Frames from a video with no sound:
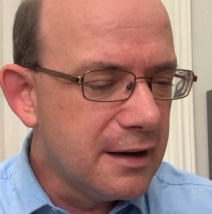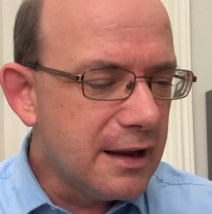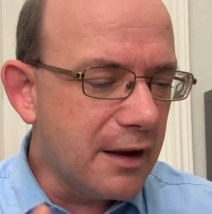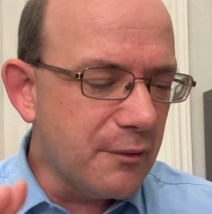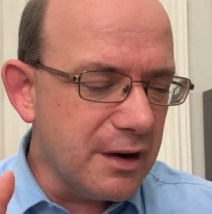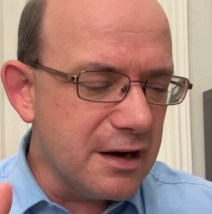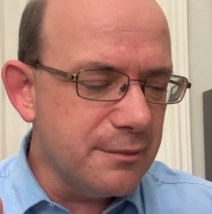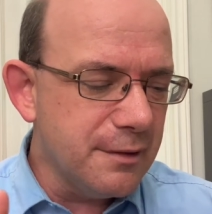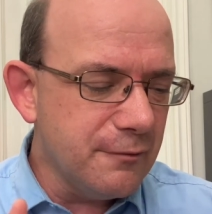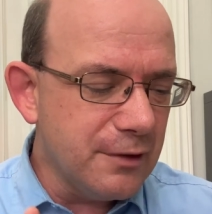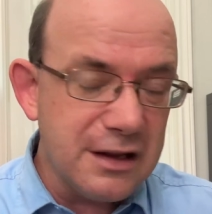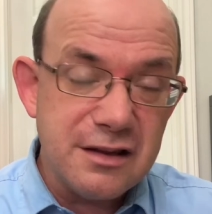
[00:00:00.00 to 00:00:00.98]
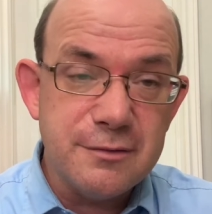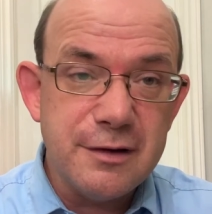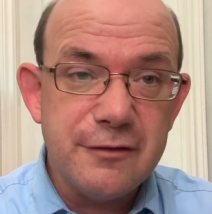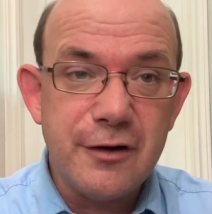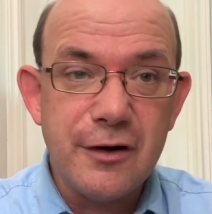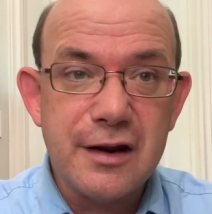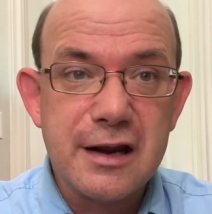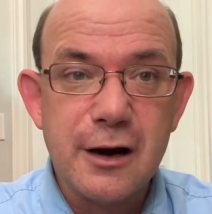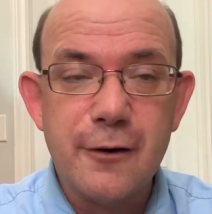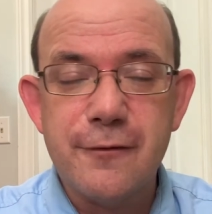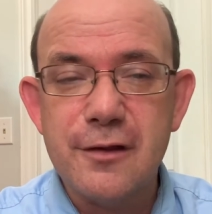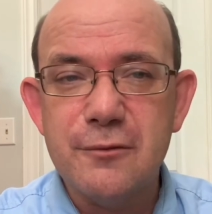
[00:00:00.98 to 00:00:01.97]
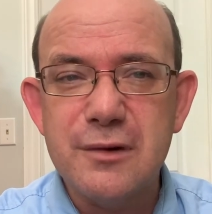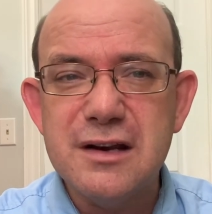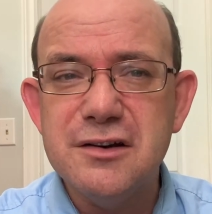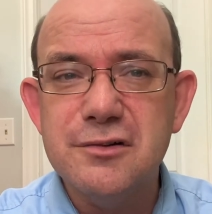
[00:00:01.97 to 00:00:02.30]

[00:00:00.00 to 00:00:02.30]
And we need, to be, we need to be very careful that we